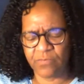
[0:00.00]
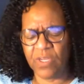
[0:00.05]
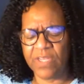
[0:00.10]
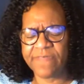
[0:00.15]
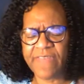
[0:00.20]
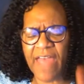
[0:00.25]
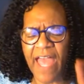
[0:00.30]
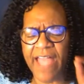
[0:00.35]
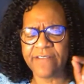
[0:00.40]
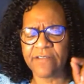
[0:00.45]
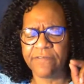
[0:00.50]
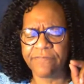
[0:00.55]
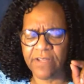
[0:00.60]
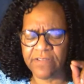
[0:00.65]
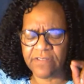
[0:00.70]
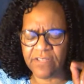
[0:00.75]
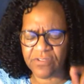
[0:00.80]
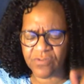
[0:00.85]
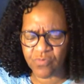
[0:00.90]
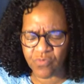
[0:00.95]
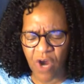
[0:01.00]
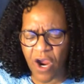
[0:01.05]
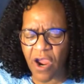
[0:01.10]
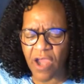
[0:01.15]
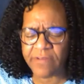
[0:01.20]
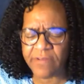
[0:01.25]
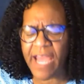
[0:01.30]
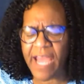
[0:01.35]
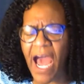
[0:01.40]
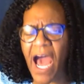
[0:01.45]
We thank you for this
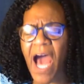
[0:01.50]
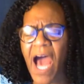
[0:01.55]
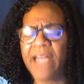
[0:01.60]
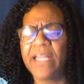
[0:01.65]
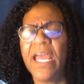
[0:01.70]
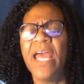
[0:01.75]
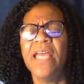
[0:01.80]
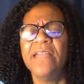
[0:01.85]
word, God,